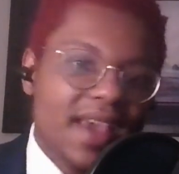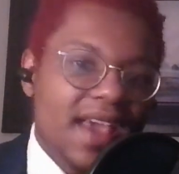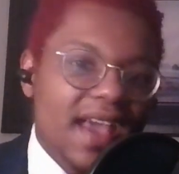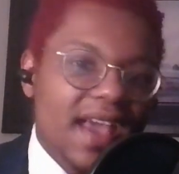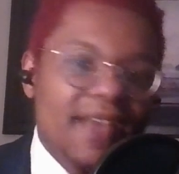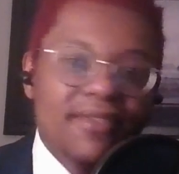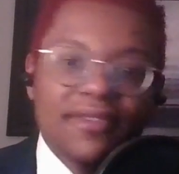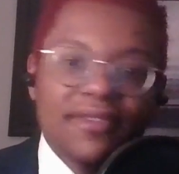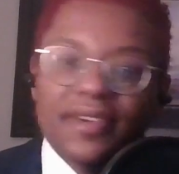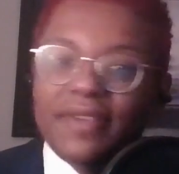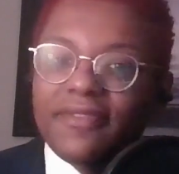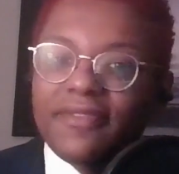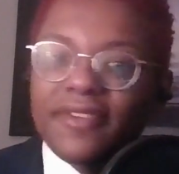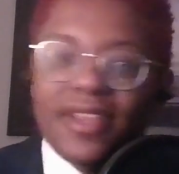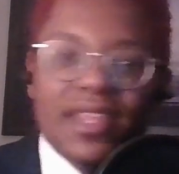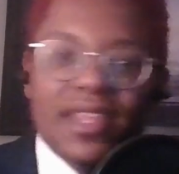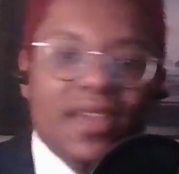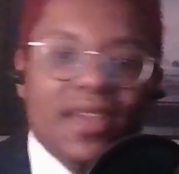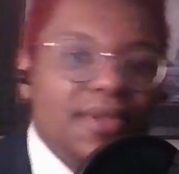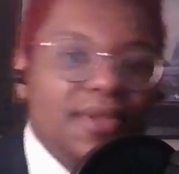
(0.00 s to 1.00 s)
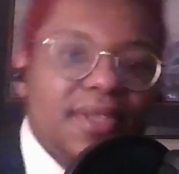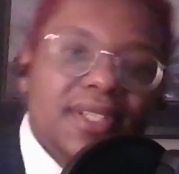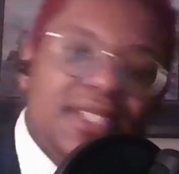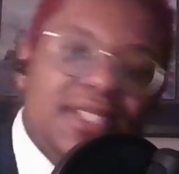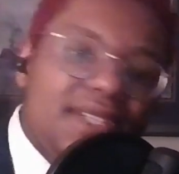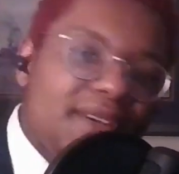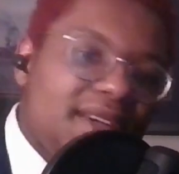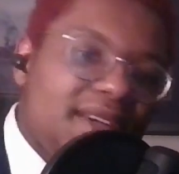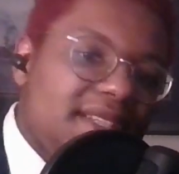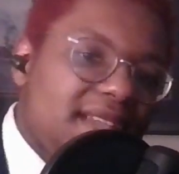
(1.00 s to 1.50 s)
Every video in this
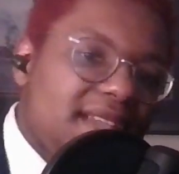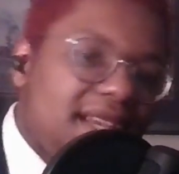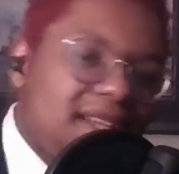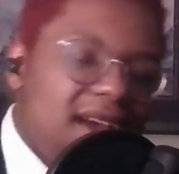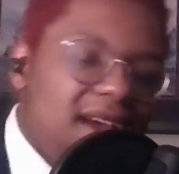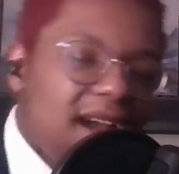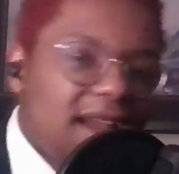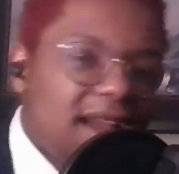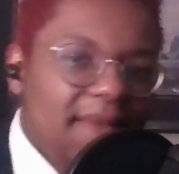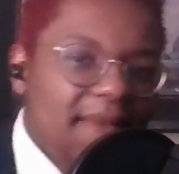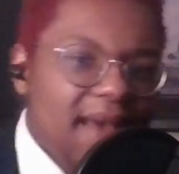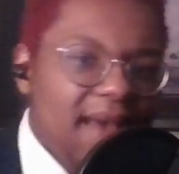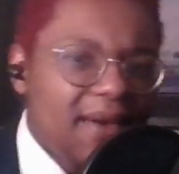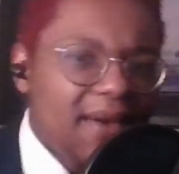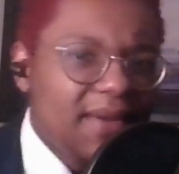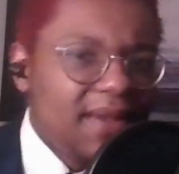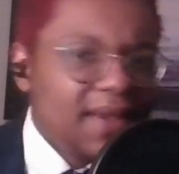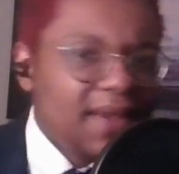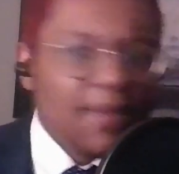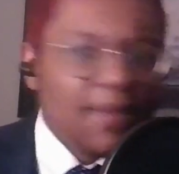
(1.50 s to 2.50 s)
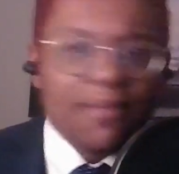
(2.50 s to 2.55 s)
series, I talk about